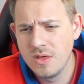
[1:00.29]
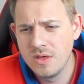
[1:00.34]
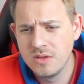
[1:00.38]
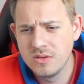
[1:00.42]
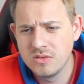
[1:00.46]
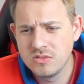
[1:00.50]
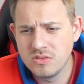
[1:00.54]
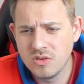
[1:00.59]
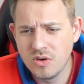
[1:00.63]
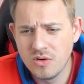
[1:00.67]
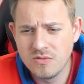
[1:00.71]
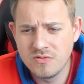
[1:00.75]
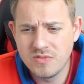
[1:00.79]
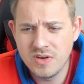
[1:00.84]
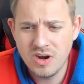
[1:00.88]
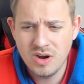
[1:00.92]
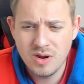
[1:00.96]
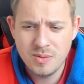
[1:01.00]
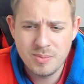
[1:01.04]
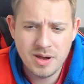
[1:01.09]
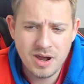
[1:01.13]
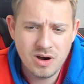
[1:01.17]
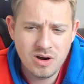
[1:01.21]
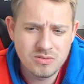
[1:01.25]
So very
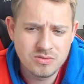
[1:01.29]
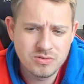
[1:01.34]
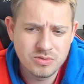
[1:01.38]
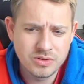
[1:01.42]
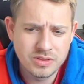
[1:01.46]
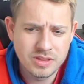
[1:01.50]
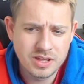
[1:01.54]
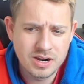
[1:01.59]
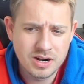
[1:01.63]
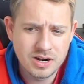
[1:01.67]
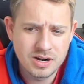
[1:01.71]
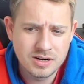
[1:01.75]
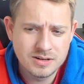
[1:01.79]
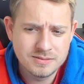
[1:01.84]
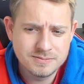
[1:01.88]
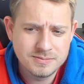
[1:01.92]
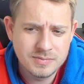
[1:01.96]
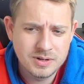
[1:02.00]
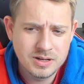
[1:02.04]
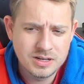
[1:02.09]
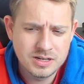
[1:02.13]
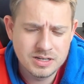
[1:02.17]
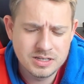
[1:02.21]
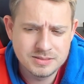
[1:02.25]
powerful there.
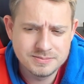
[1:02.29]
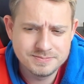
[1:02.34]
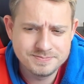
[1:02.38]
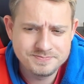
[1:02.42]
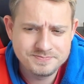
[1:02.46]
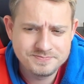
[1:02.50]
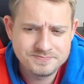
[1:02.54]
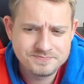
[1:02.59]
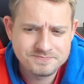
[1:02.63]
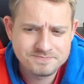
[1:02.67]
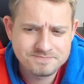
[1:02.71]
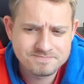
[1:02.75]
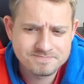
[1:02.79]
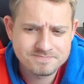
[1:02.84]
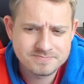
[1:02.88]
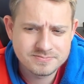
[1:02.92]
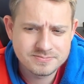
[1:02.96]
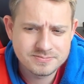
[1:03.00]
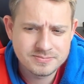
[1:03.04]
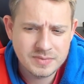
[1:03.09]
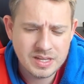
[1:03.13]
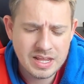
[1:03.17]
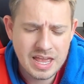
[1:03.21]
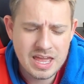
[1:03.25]

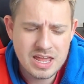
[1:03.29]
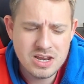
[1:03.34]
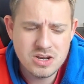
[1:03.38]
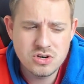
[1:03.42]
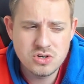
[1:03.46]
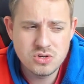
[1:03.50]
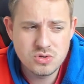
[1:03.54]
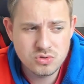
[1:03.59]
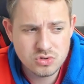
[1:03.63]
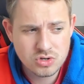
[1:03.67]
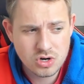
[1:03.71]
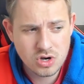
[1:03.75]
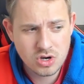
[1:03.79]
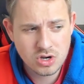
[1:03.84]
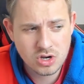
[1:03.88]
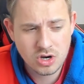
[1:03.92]
And you do draw a